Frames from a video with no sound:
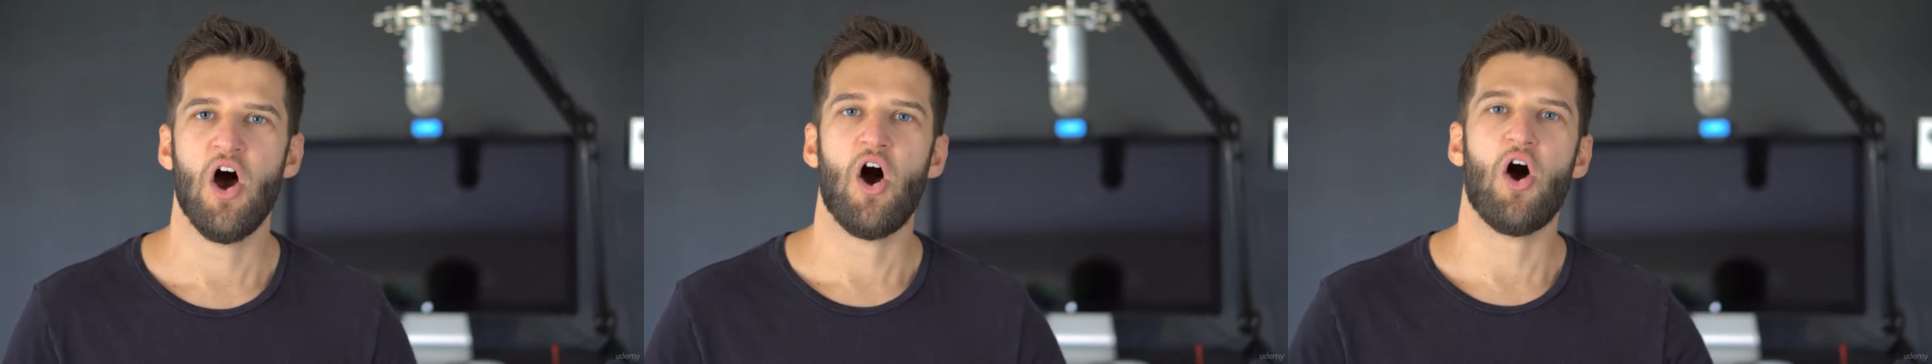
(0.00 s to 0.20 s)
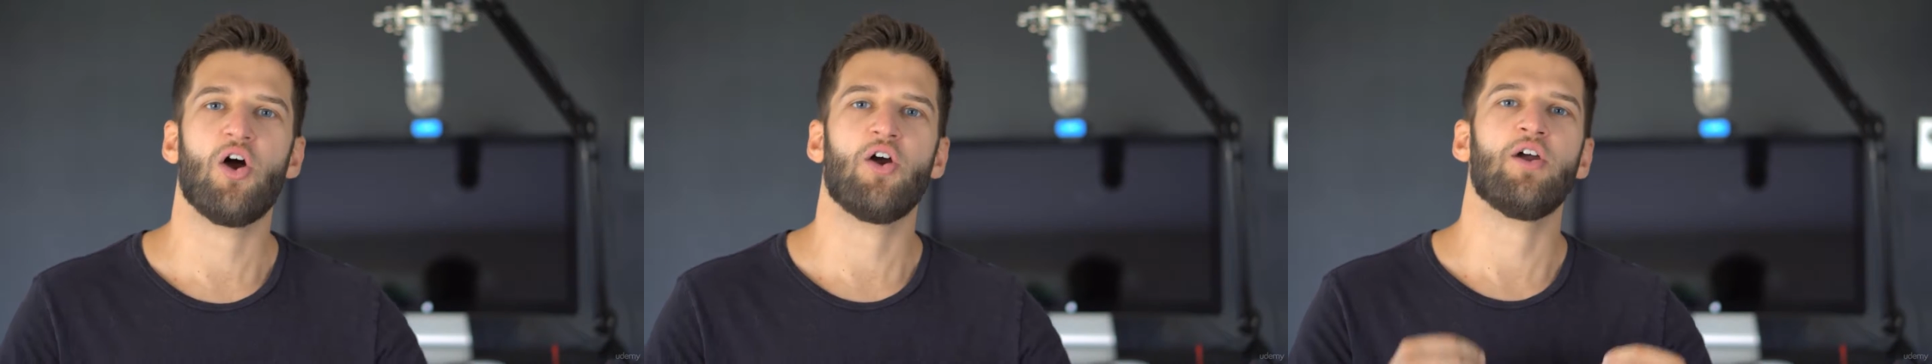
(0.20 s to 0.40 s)

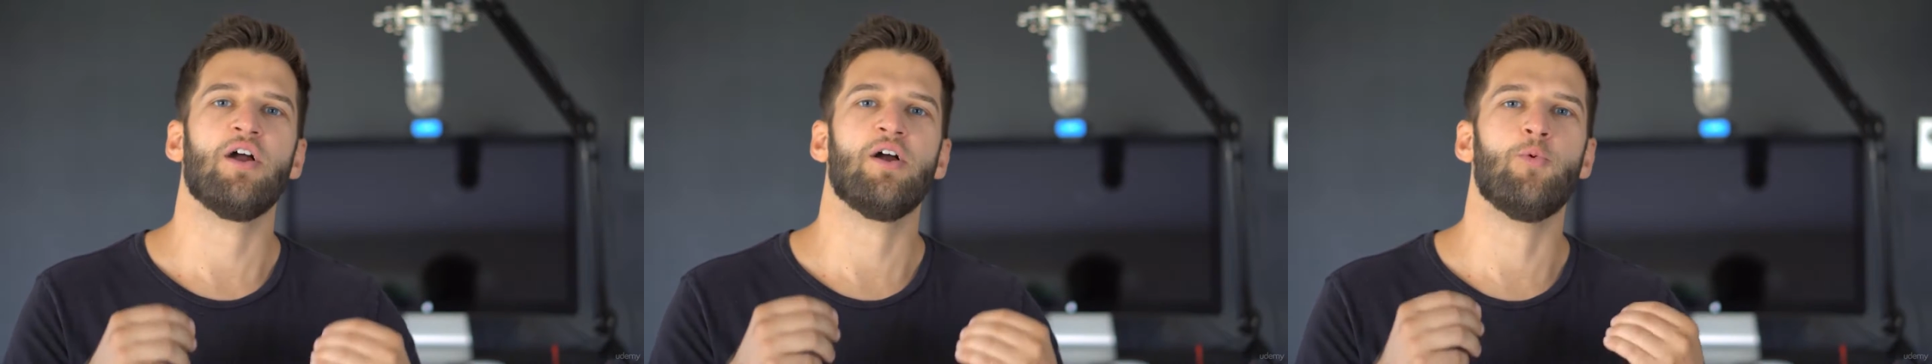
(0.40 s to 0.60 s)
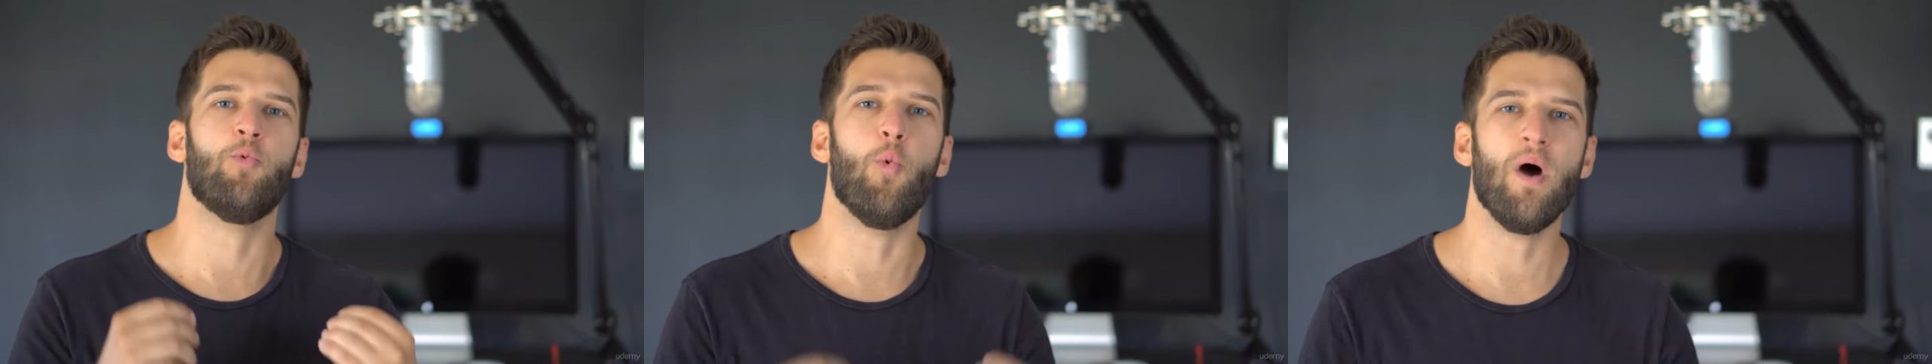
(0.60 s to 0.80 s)
are
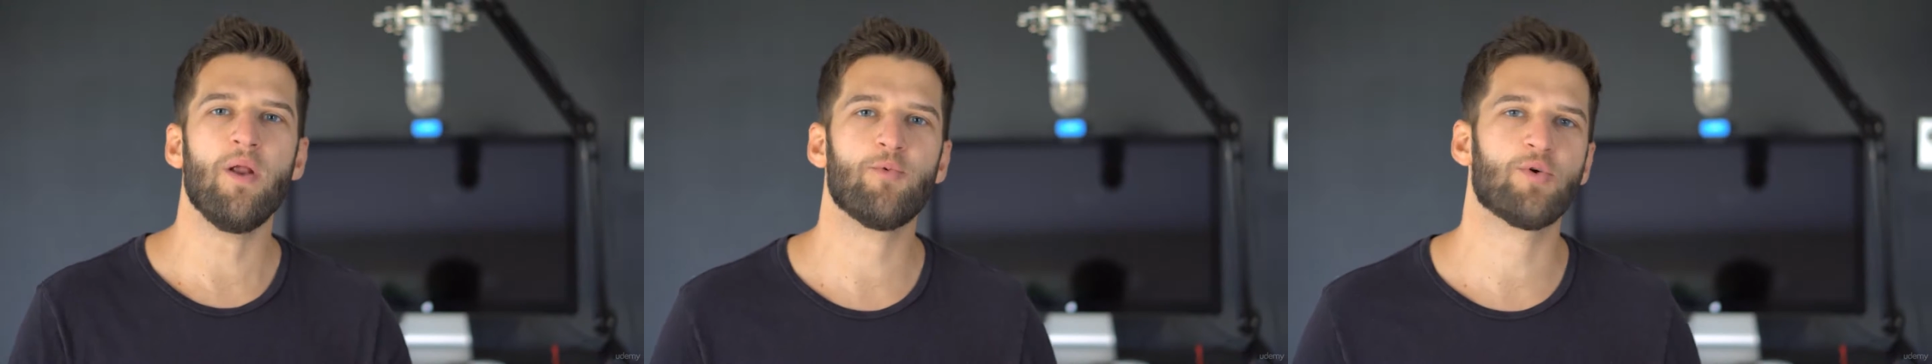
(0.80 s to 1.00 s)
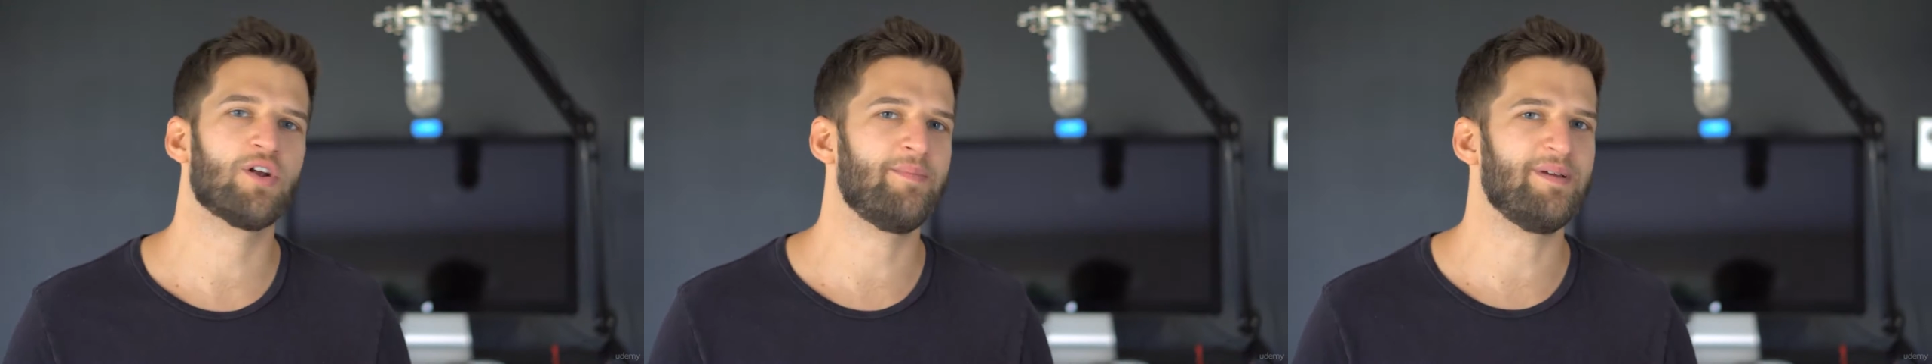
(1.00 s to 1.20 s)

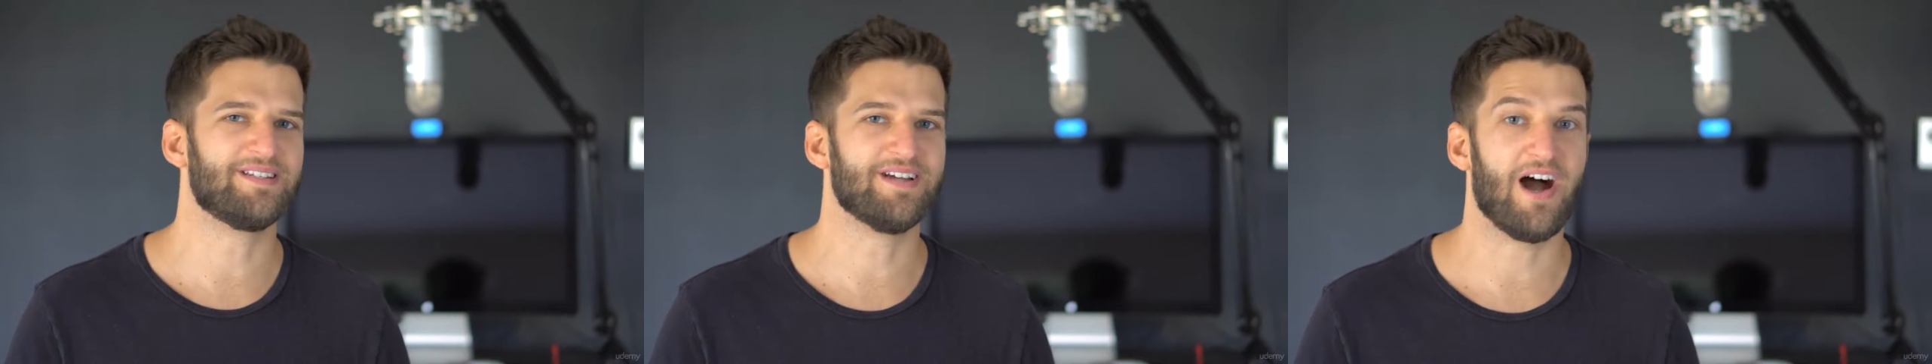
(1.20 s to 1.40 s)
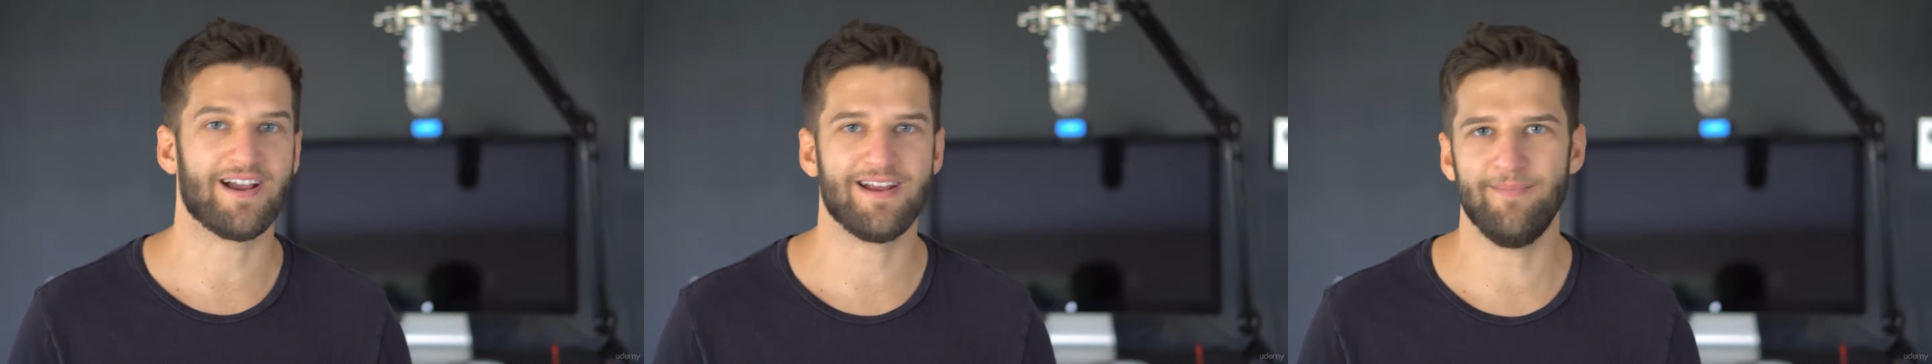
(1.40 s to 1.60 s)
what we're going to be
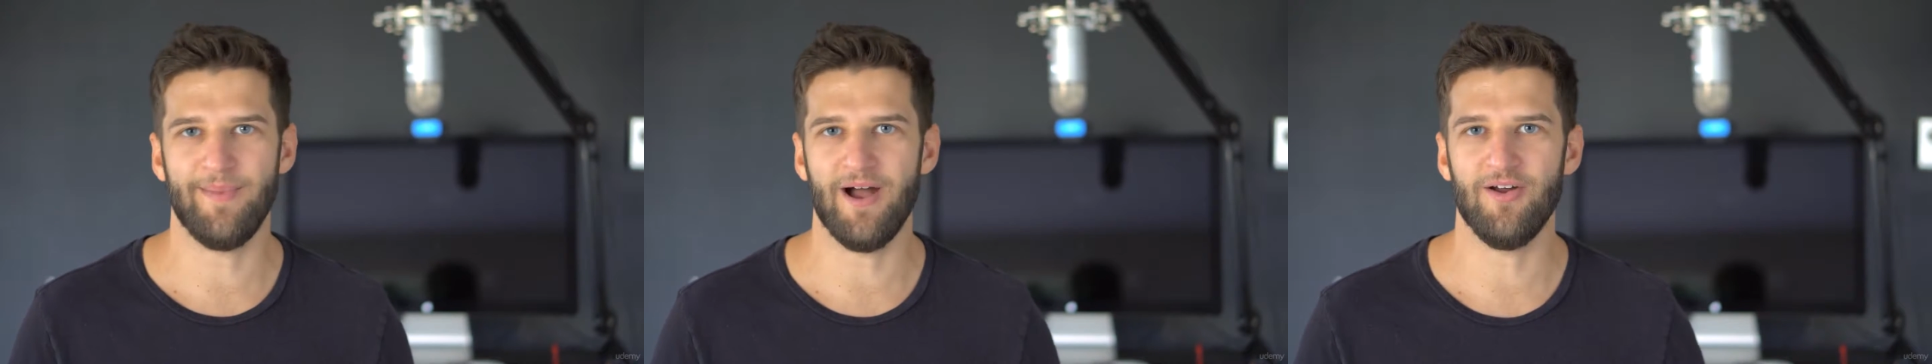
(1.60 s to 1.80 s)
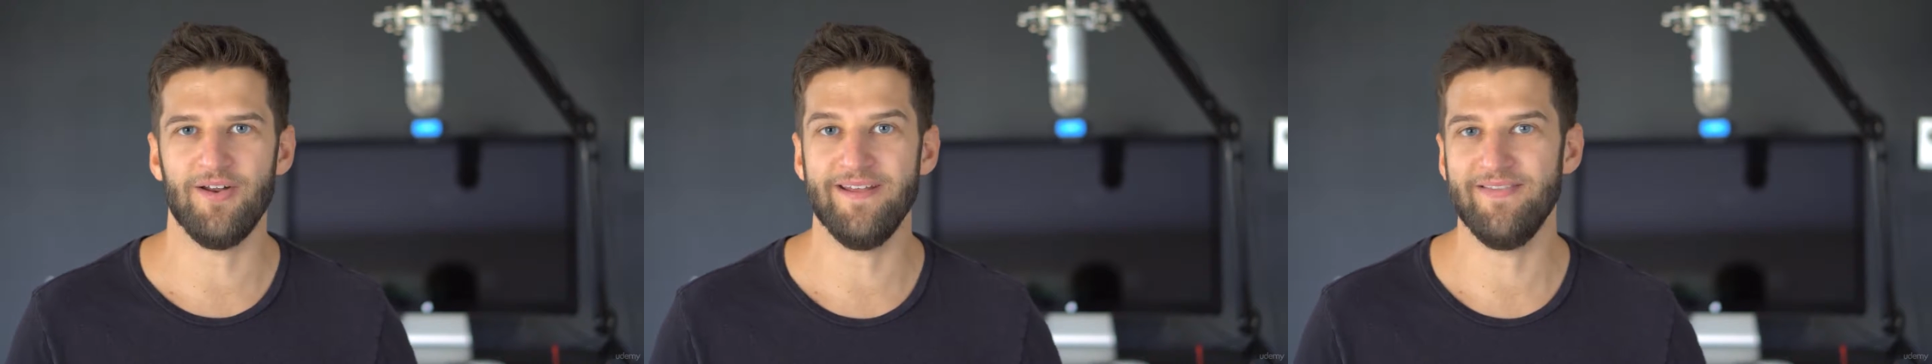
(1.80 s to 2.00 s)
talking
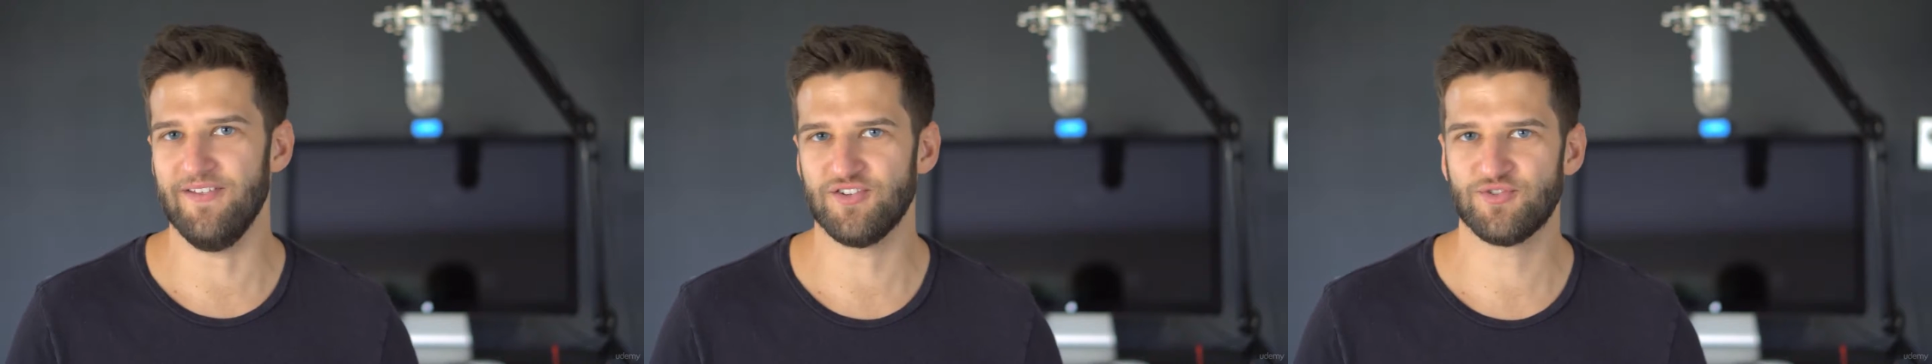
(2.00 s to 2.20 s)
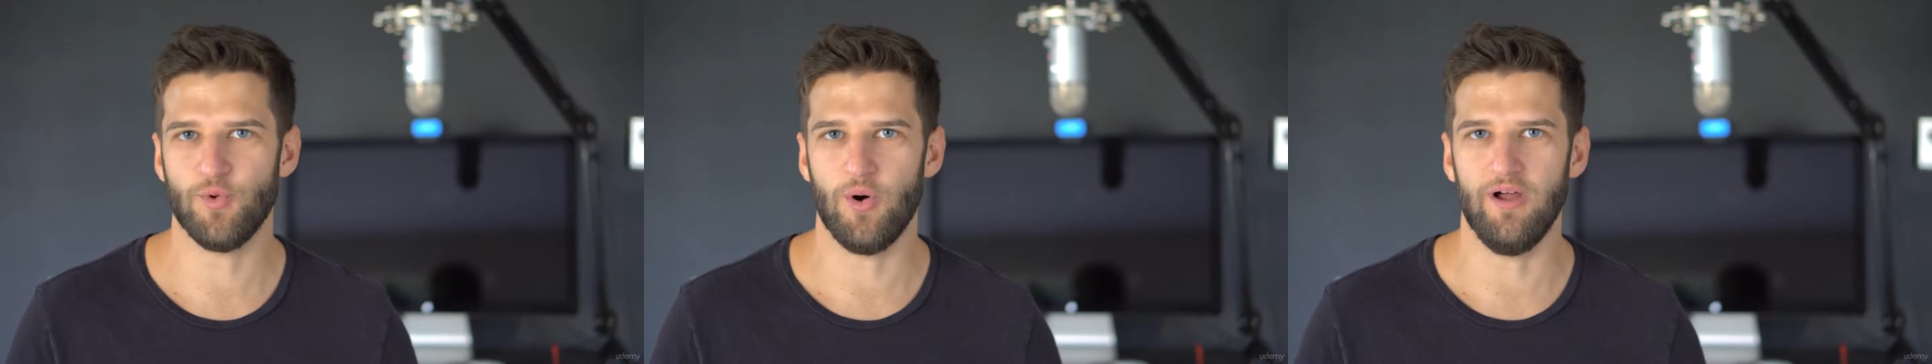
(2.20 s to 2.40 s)
about in
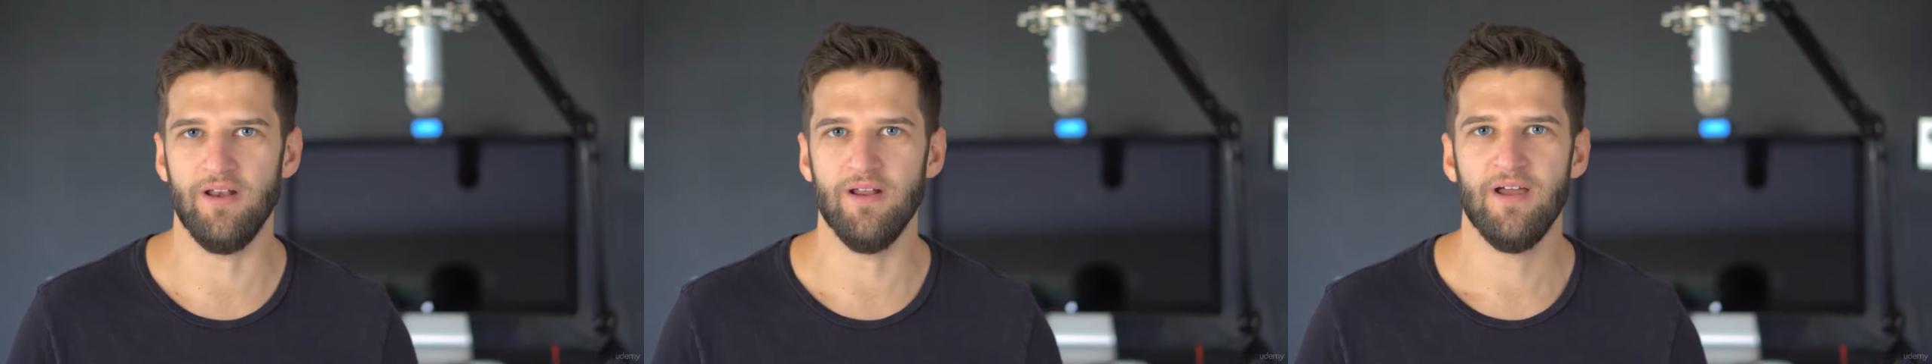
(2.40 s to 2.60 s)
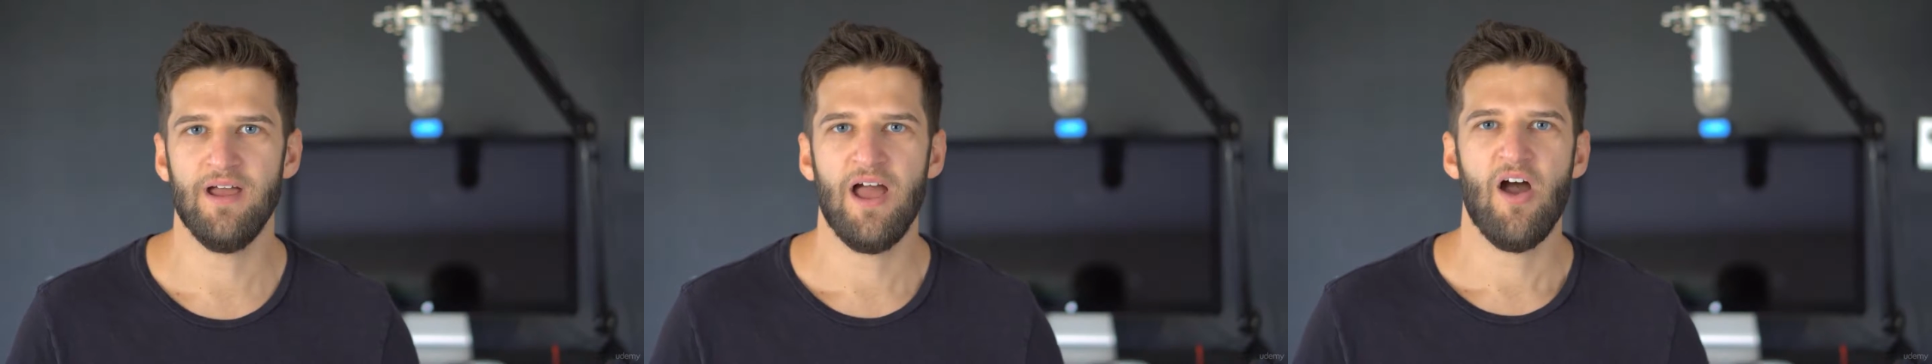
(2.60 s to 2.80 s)
this one.